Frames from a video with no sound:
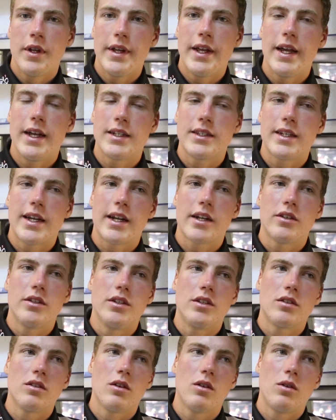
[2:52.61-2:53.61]
Yeah,
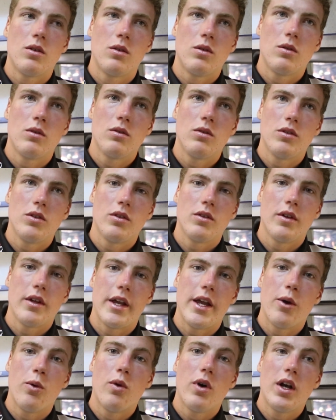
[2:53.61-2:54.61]
exactly. So
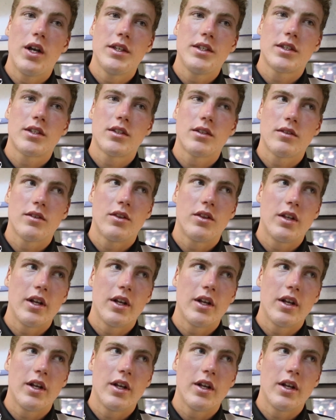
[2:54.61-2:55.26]
it was,